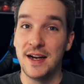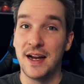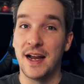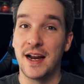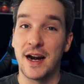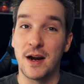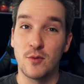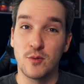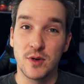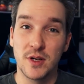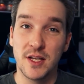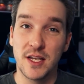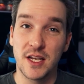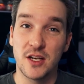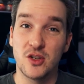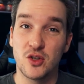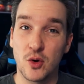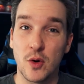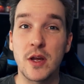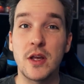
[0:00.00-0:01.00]
And I really
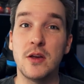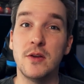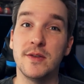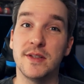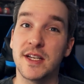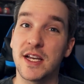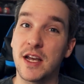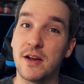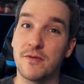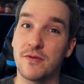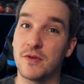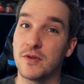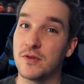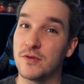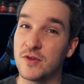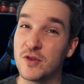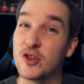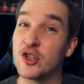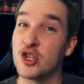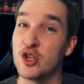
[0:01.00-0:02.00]
enjoy using it for
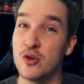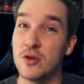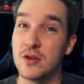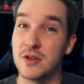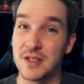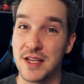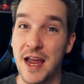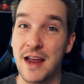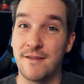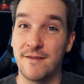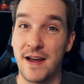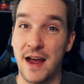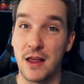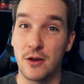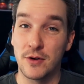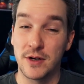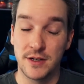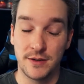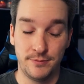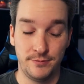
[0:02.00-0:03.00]
shooters like
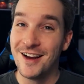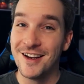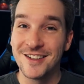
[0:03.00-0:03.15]
Valorant.